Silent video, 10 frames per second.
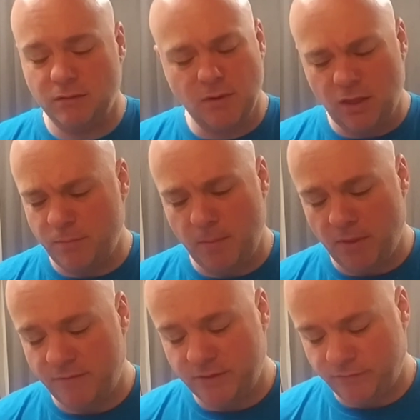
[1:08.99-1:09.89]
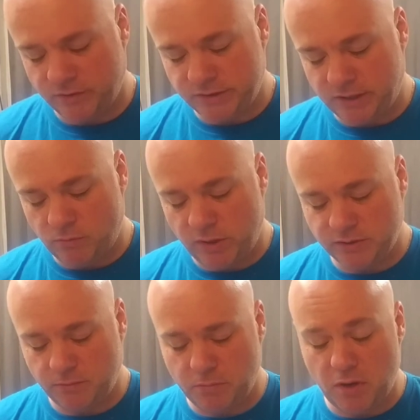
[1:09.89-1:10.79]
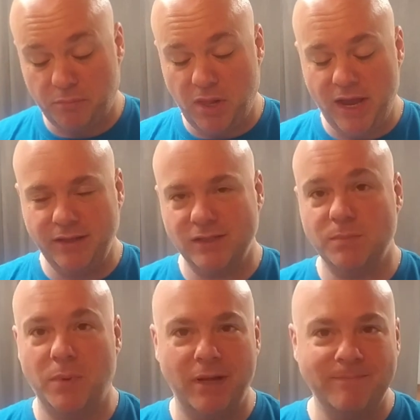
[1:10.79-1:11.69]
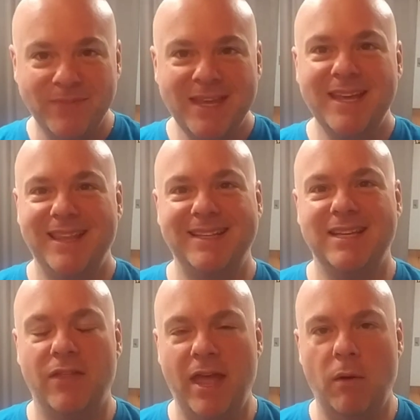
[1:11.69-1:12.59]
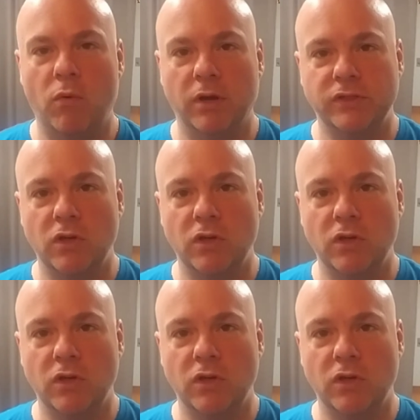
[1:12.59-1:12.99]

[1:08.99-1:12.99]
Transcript: Other people have different uh, ways of applying this, but that's how that works.